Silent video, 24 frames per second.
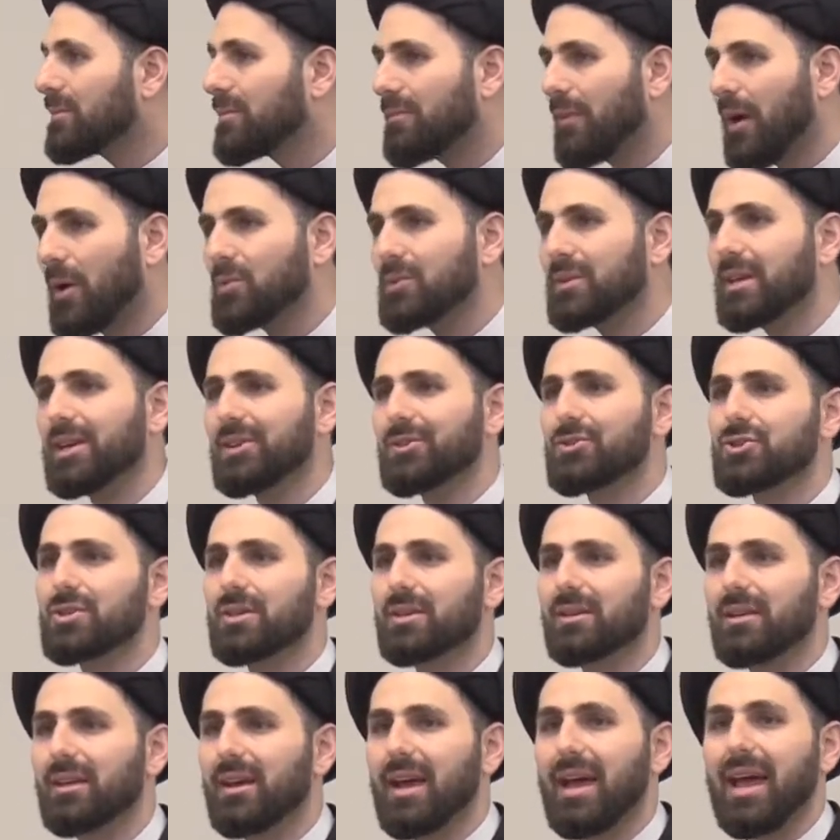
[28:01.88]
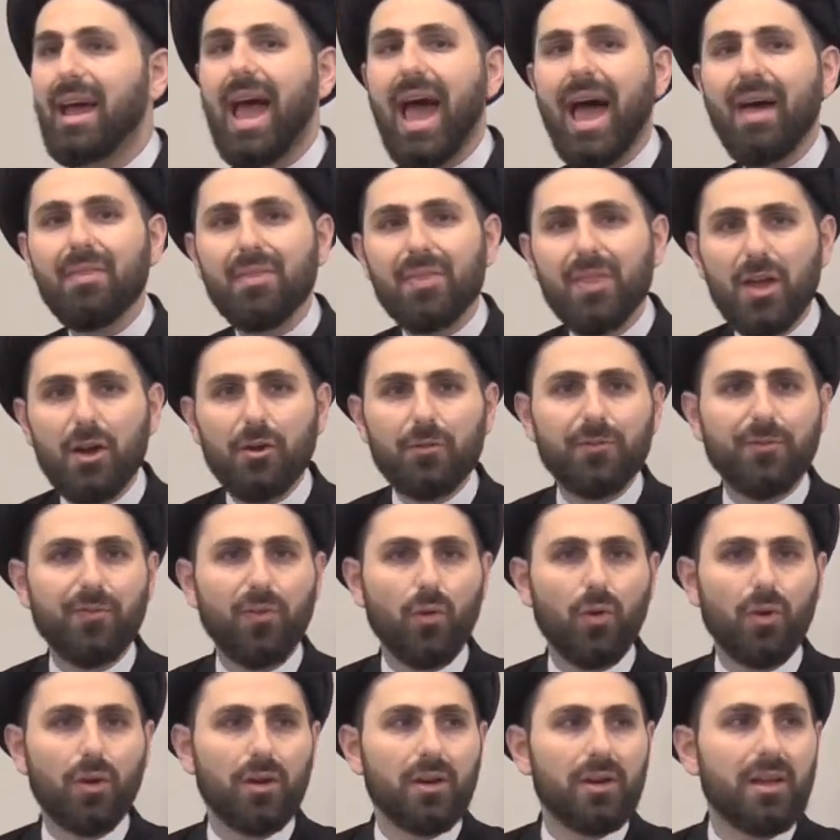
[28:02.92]
foundation. And
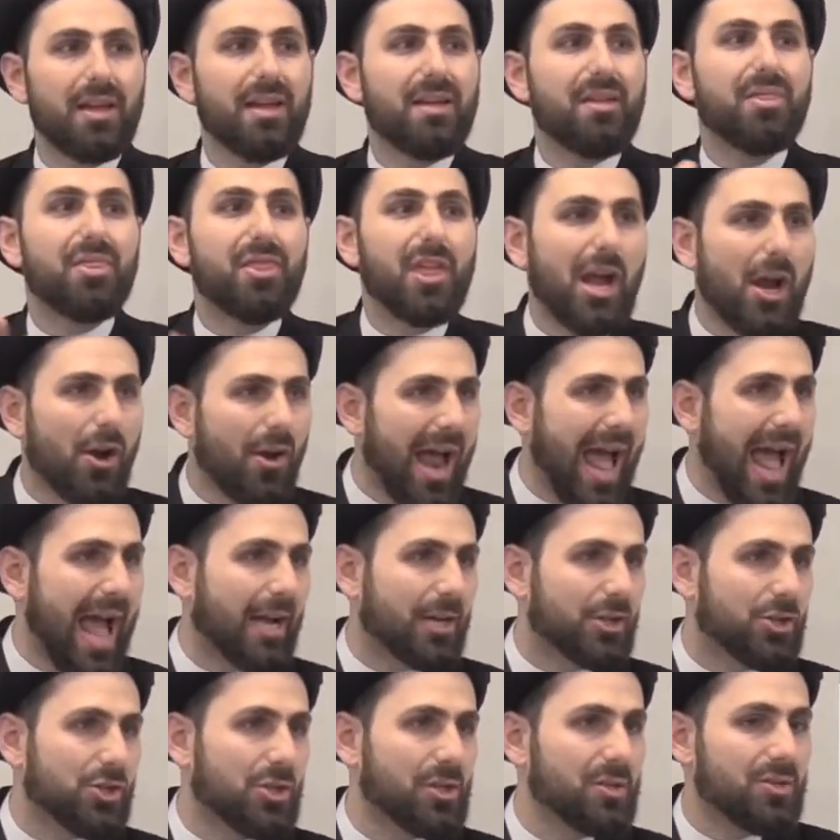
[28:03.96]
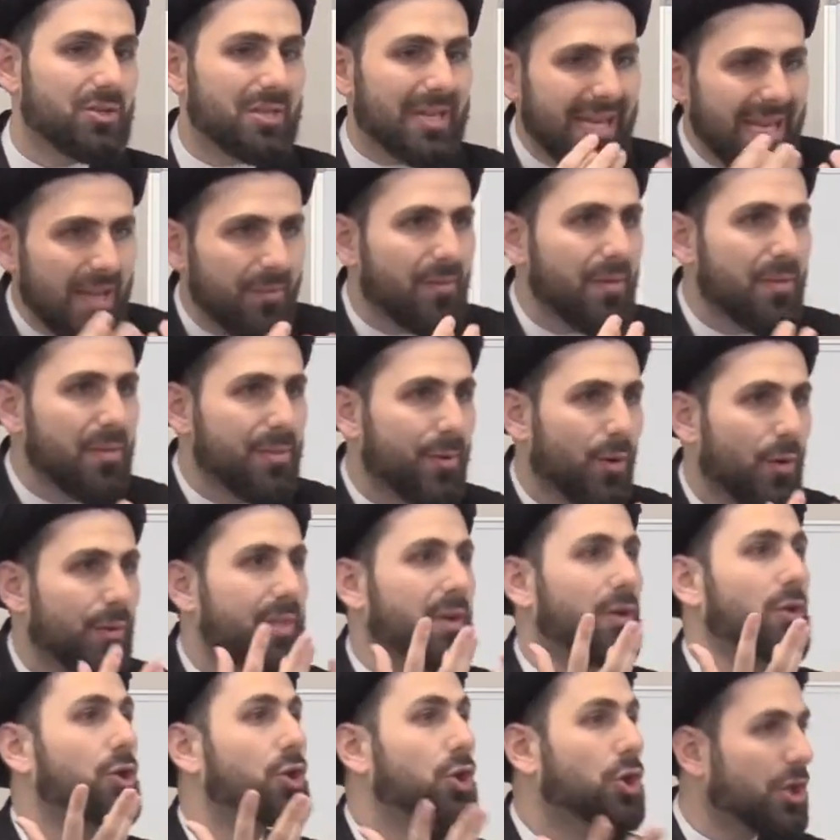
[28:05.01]
therefore, their actions, even though
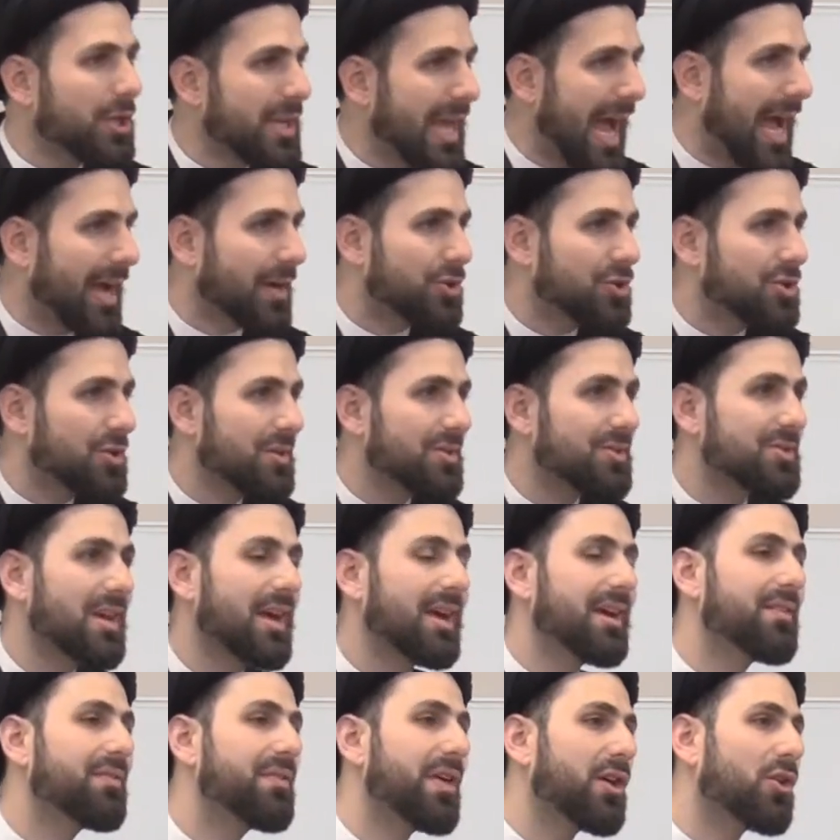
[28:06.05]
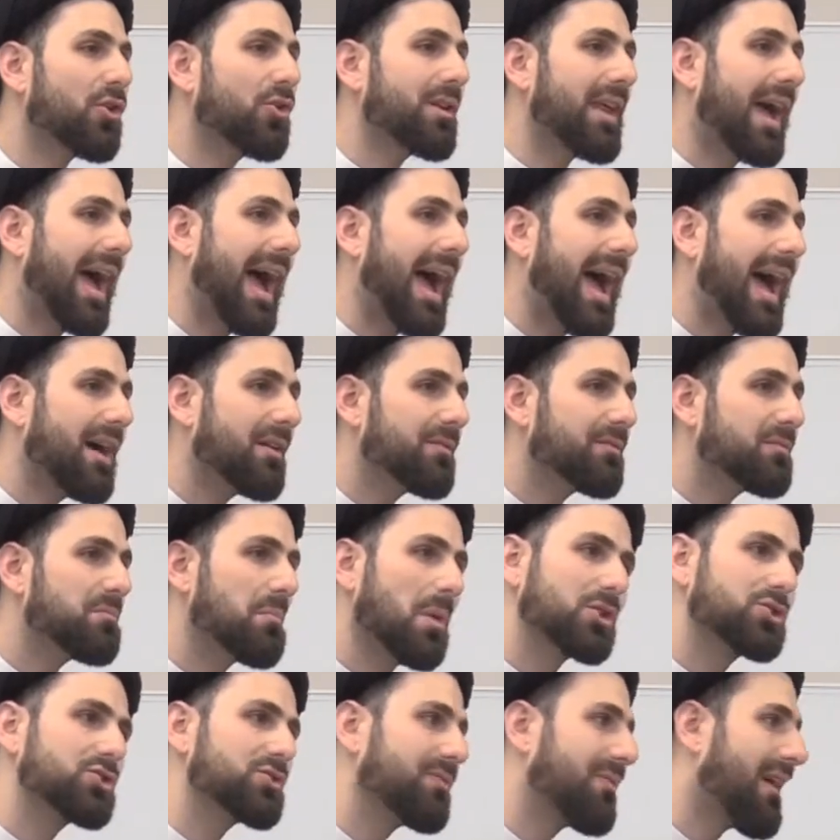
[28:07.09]
they're good actions, they don't have
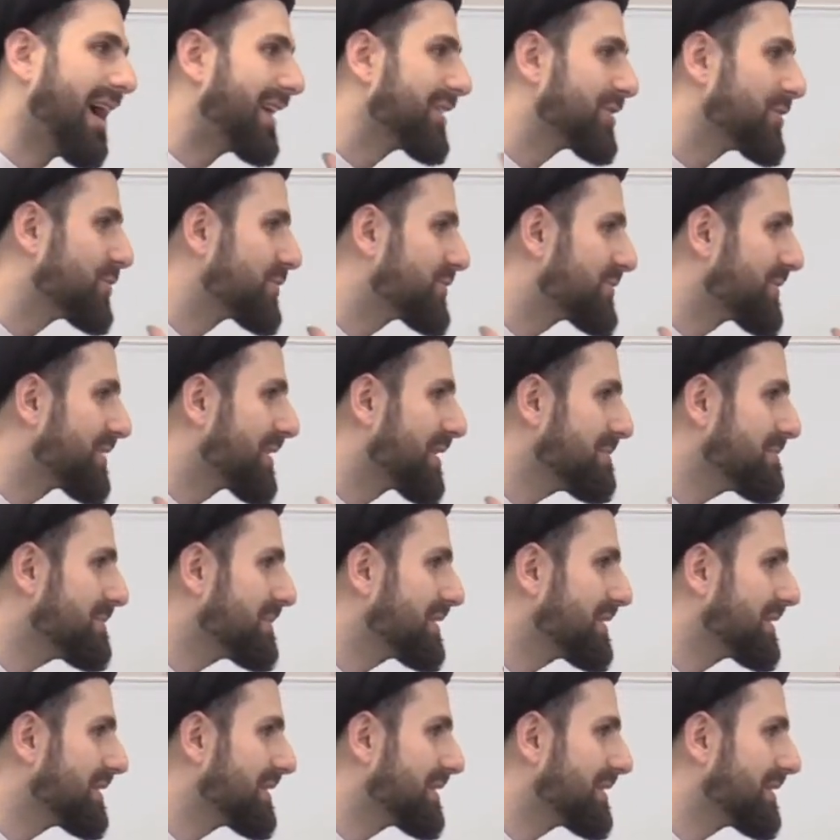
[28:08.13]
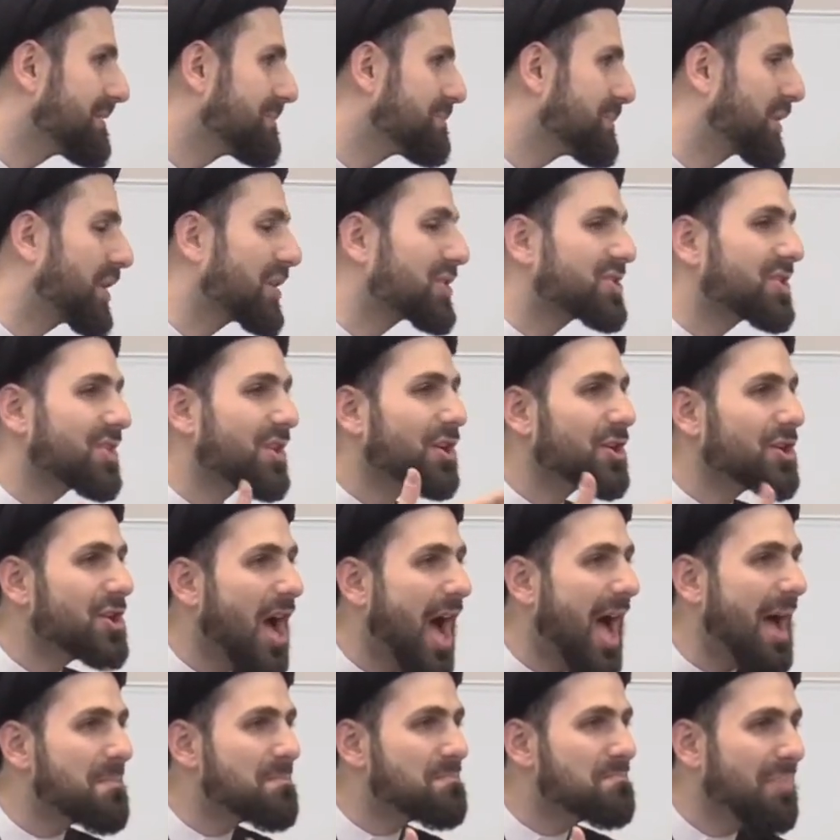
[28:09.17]
much value to them. Because they're
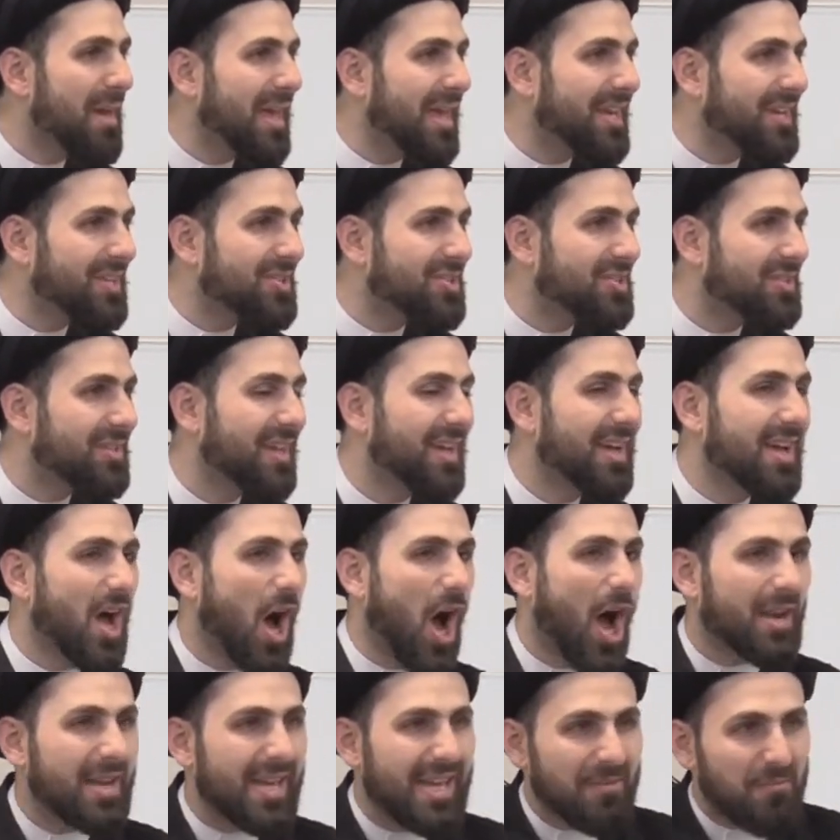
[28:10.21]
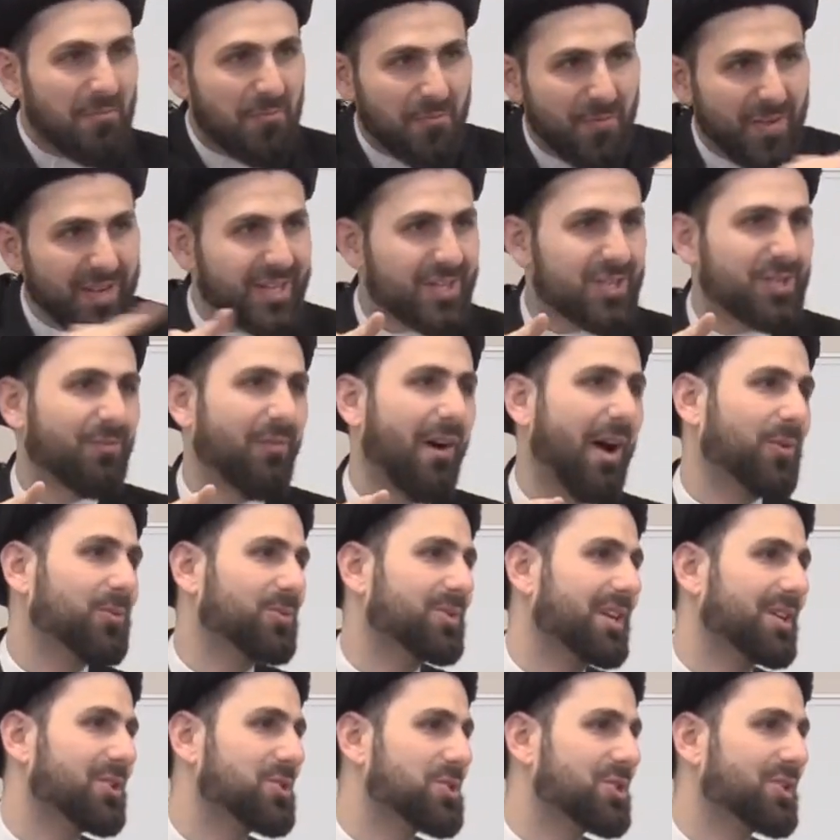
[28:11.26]
not based on a fixed
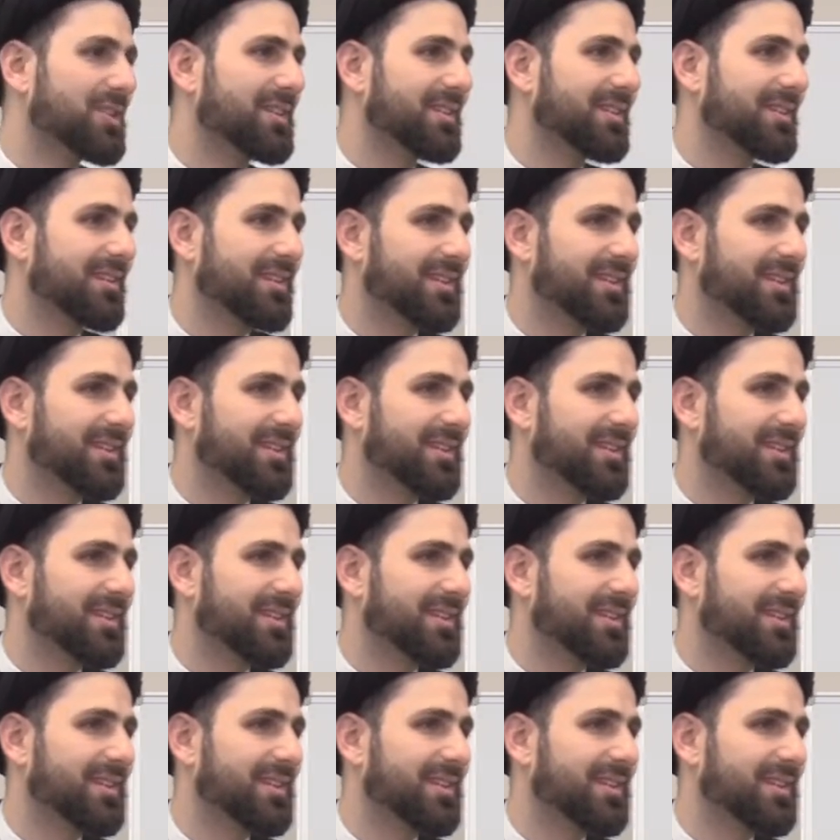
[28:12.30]
foundation.